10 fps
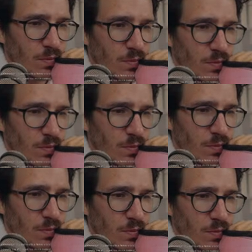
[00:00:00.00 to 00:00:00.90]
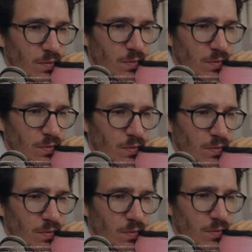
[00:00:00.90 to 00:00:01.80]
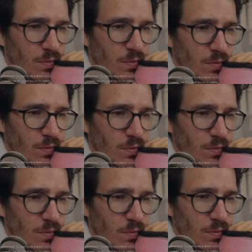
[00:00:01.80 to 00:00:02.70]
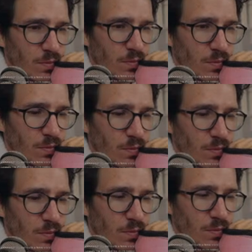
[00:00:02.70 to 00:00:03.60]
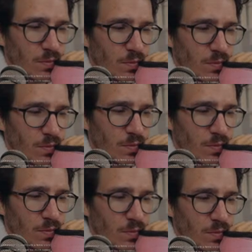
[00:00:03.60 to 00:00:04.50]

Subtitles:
No one is speaking in this clip.